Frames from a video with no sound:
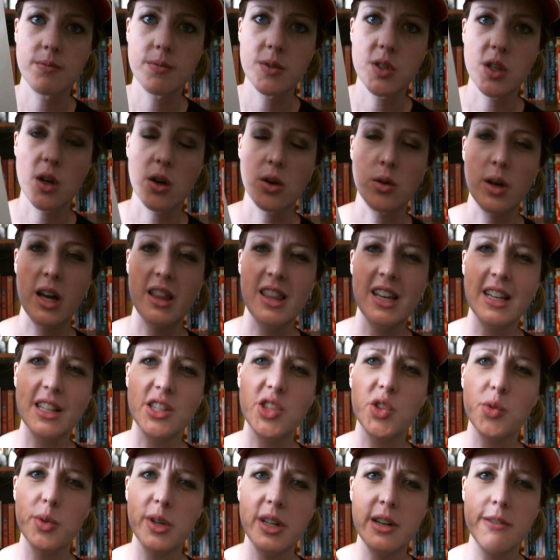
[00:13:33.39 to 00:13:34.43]
So I think it's
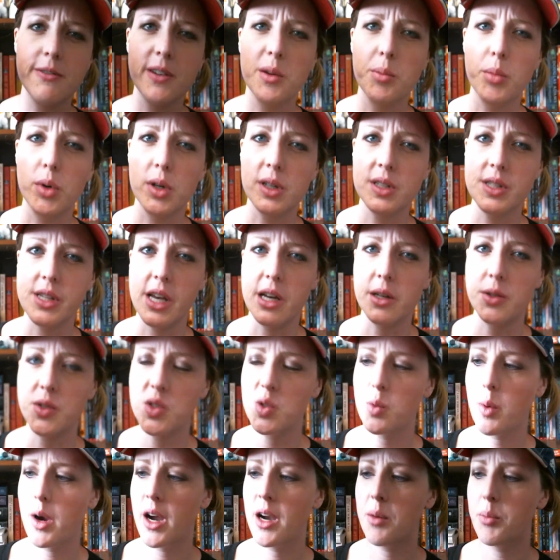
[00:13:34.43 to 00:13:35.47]
3 different books
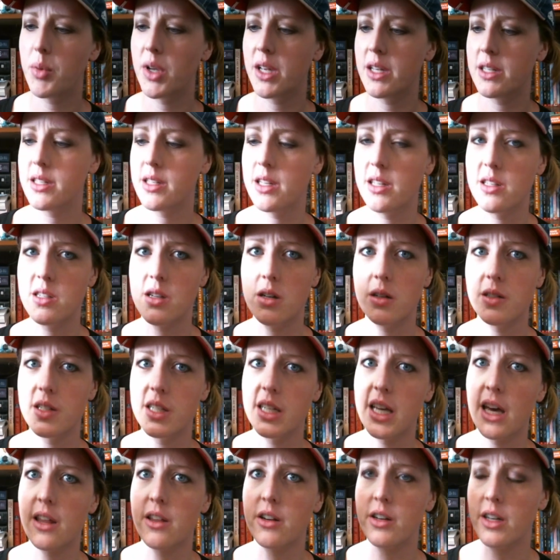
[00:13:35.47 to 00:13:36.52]
elsewhere, but it's all
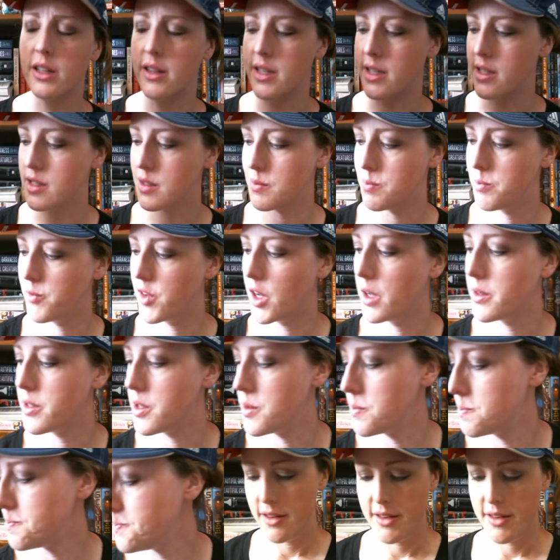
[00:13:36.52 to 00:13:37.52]
together in this volume.